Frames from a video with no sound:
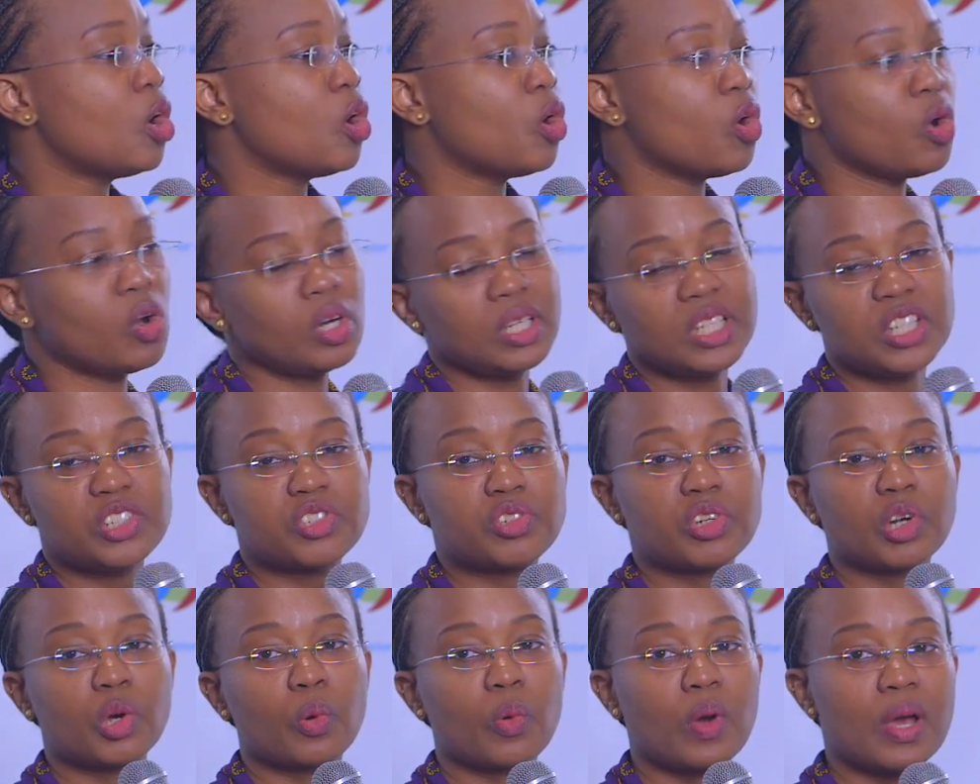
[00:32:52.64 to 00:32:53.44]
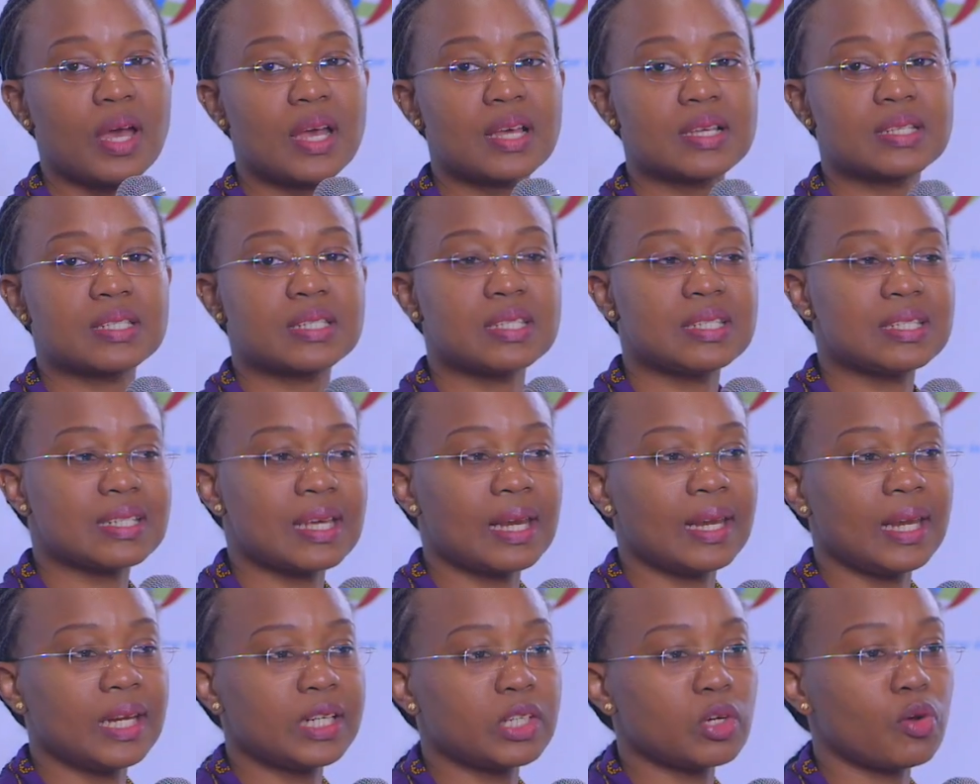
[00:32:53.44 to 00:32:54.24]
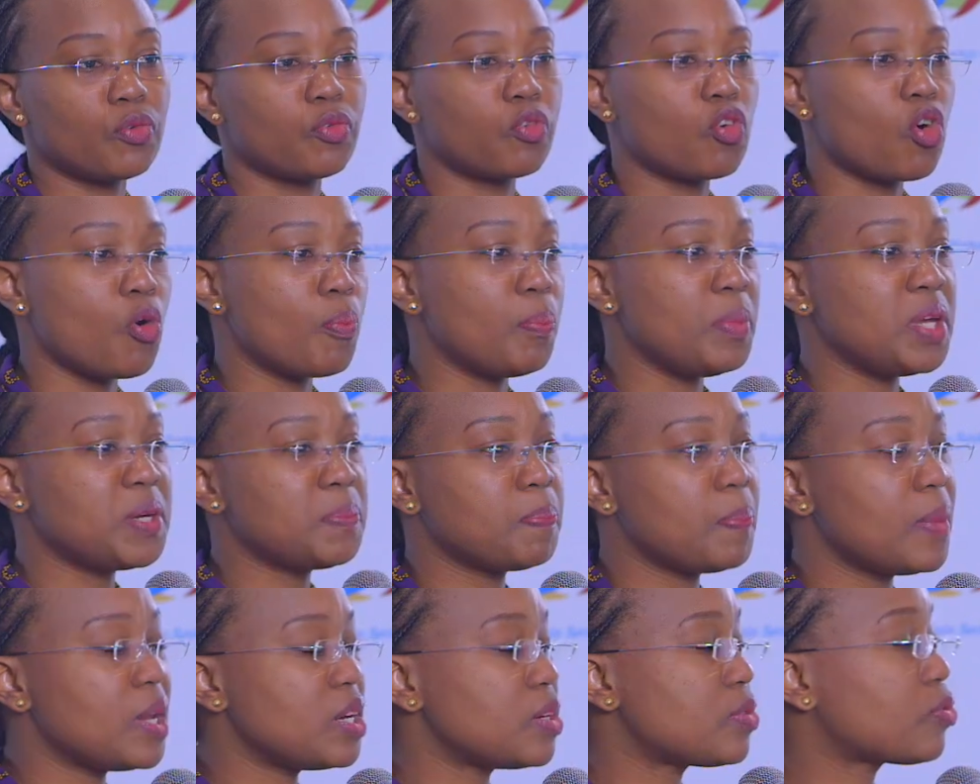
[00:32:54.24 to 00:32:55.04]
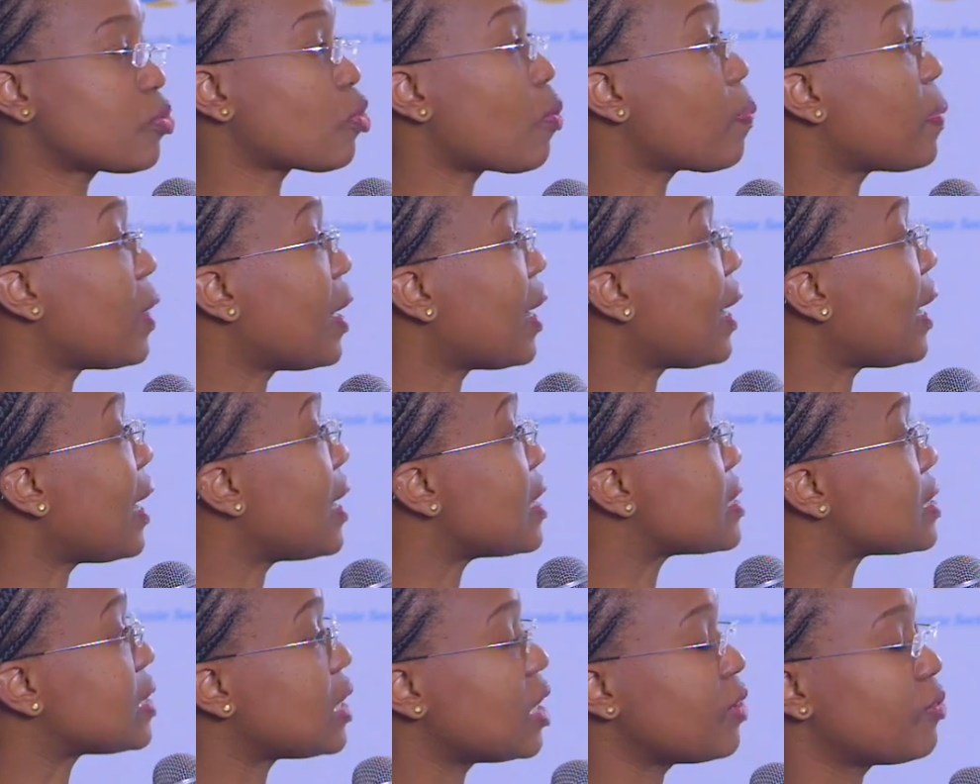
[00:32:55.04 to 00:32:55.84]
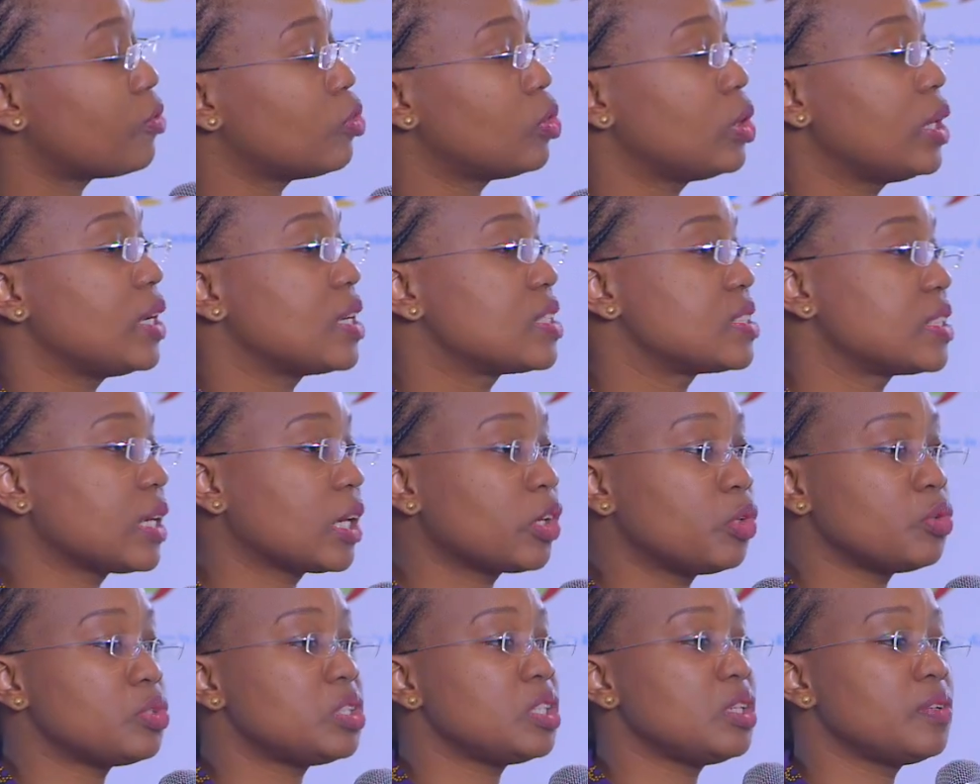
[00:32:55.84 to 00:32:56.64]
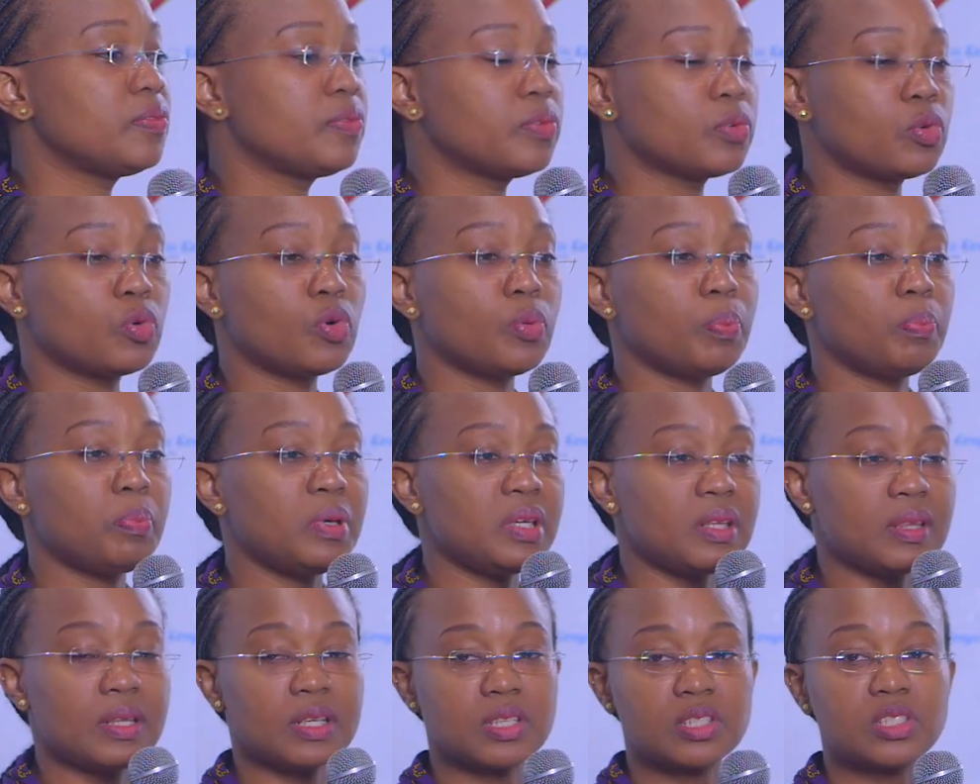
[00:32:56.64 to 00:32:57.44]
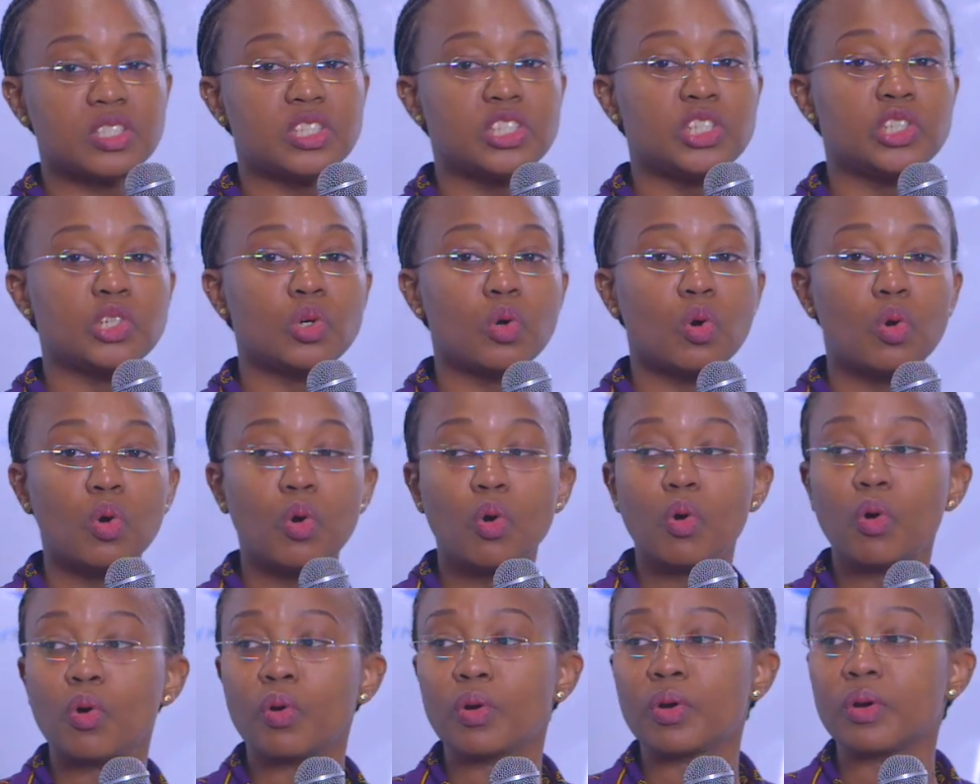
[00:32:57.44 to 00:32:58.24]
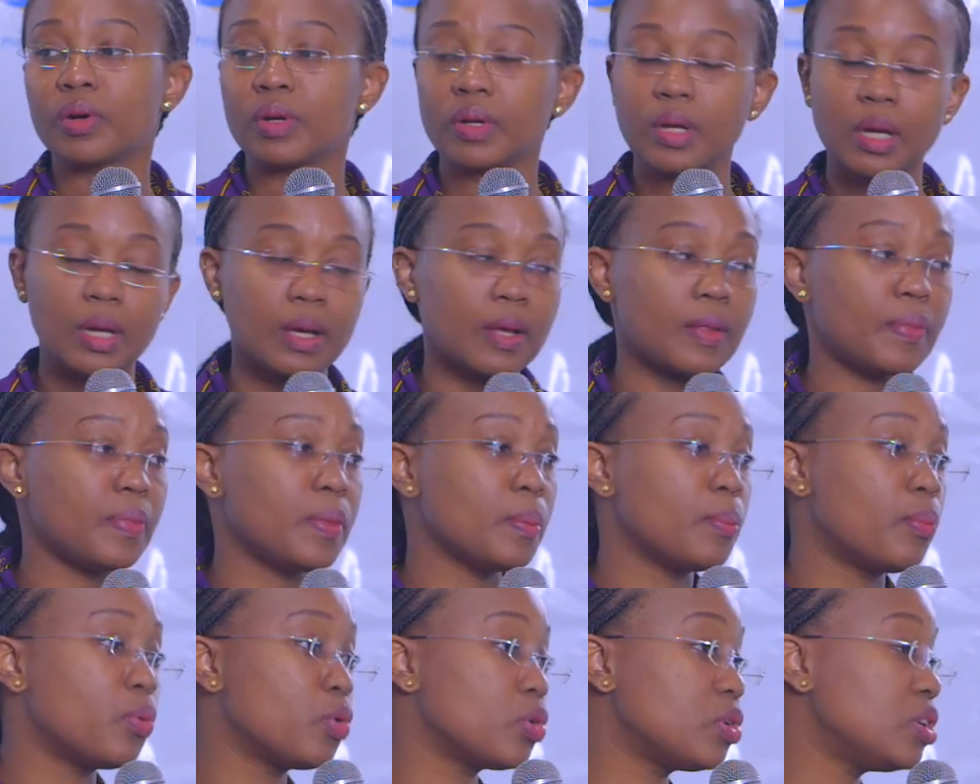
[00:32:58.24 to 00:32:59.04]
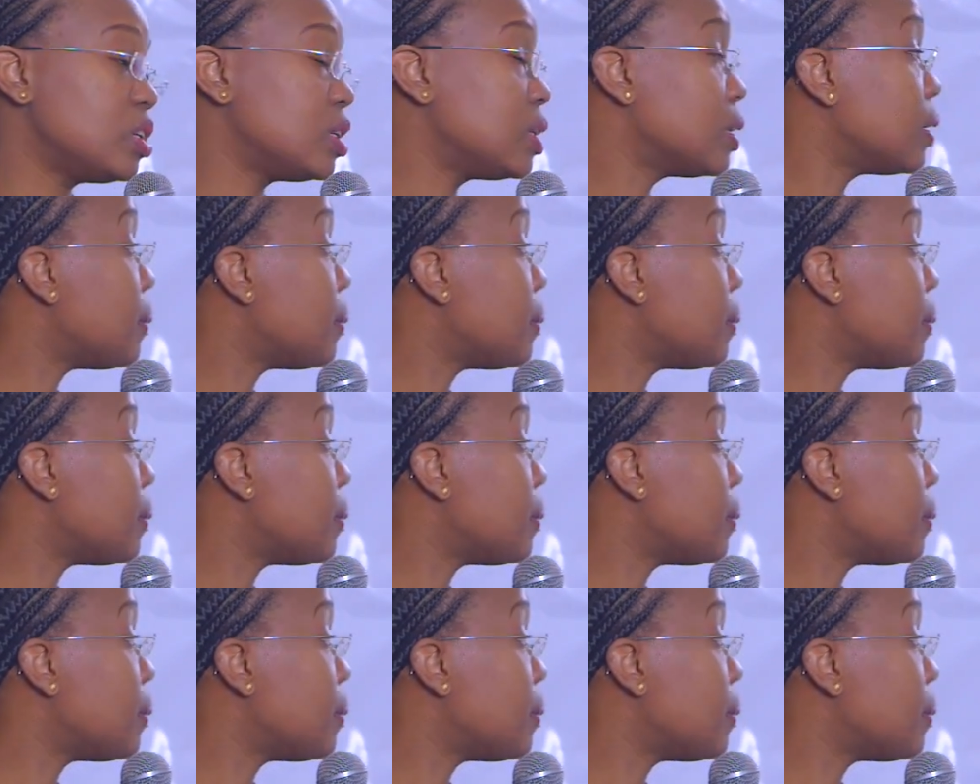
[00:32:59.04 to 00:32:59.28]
All it requires is a letter of commitment from the highest level executive, could be the CEO or the board